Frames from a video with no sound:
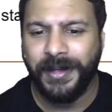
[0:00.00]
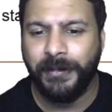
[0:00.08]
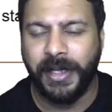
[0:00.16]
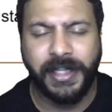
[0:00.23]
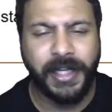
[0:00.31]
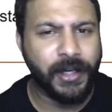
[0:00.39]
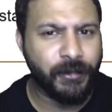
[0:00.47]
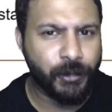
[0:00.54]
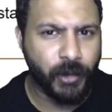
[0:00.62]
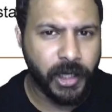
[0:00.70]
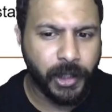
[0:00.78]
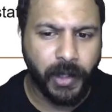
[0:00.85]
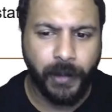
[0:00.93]
By the end of
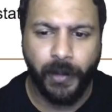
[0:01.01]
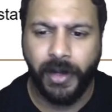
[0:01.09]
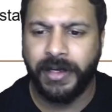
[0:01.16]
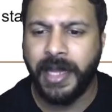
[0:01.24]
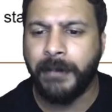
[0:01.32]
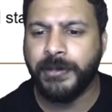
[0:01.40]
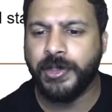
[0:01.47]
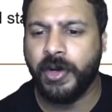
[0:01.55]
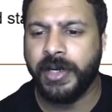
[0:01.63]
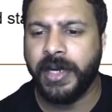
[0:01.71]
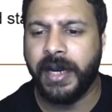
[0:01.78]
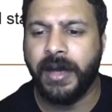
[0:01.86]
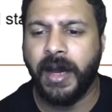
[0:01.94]
2021,
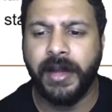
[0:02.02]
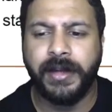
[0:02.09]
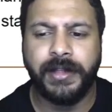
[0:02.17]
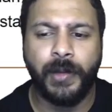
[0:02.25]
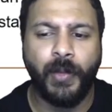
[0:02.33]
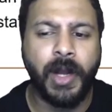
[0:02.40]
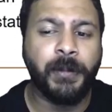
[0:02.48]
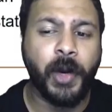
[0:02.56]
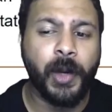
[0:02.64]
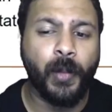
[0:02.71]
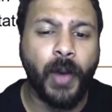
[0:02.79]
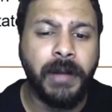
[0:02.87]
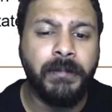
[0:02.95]
Amazon had higher than
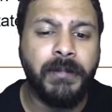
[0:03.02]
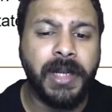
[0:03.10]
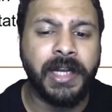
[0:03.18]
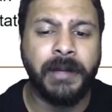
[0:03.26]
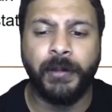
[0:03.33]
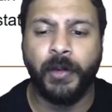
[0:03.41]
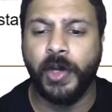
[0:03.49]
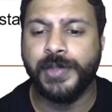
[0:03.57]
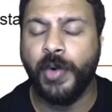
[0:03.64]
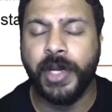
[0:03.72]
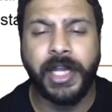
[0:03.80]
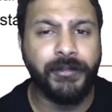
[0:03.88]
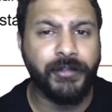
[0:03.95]
1.1 million employees
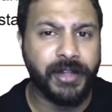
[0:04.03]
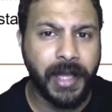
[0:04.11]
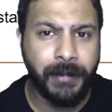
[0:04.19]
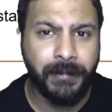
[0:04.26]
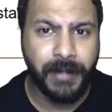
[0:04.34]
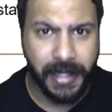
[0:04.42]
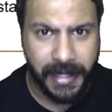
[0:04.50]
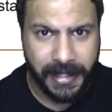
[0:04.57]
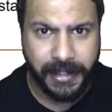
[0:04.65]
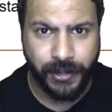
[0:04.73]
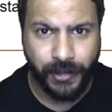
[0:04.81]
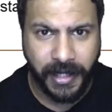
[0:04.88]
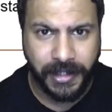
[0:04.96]
working for them in
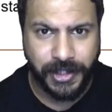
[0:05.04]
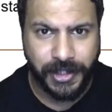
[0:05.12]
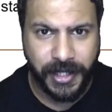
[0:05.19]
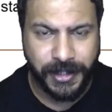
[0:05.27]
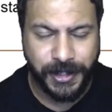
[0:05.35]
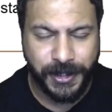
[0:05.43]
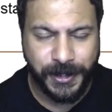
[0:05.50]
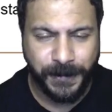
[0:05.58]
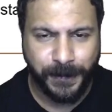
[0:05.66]
the United States.